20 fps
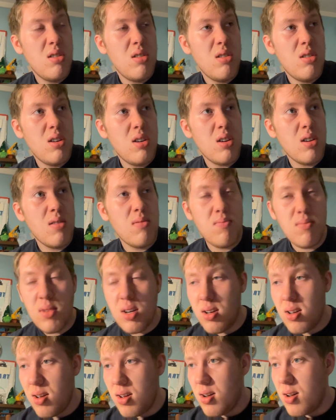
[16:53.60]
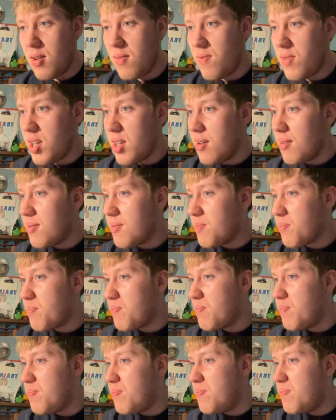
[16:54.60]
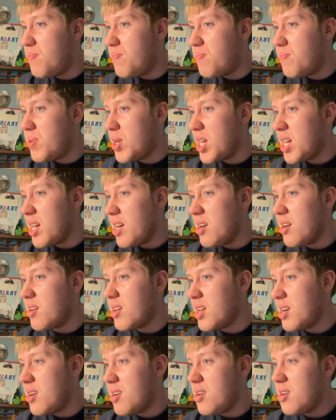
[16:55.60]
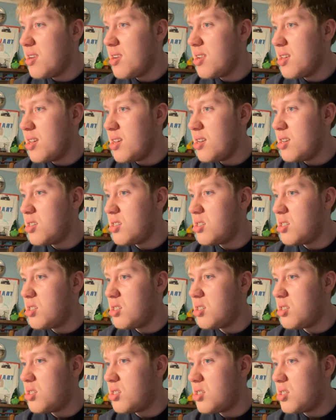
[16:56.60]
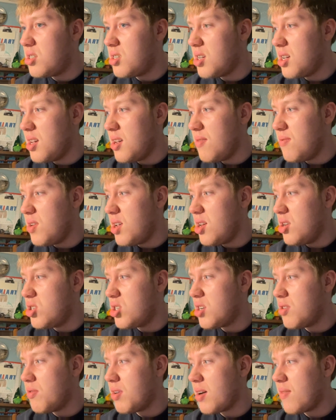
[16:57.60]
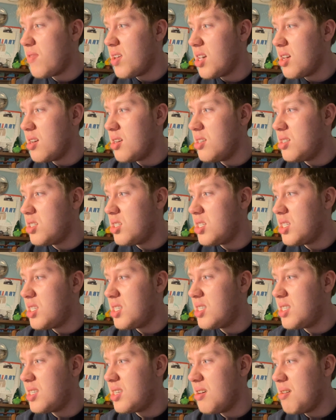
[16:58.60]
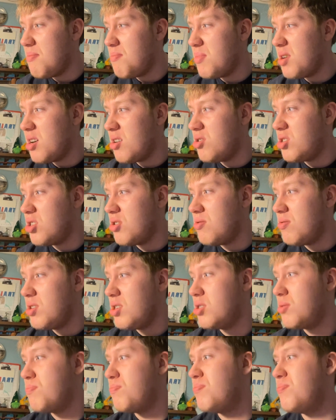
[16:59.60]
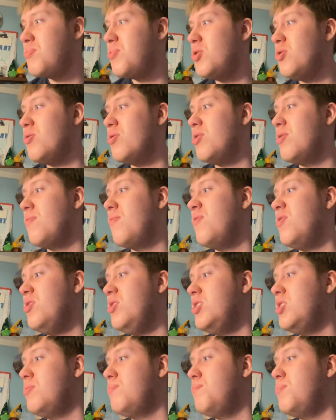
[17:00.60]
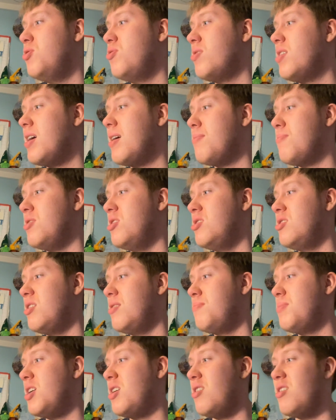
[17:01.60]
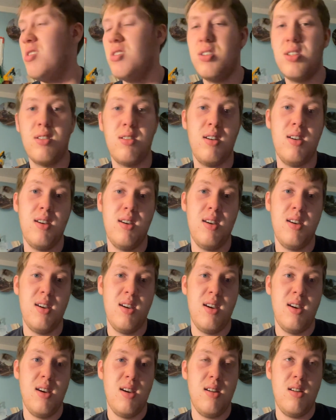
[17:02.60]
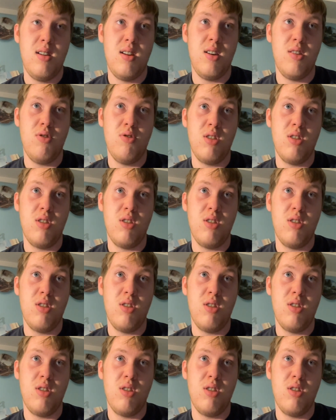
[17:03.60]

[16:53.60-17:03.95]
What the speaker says: I think Peter in the TV show, I think it's similar to his book, first book counterpart. No,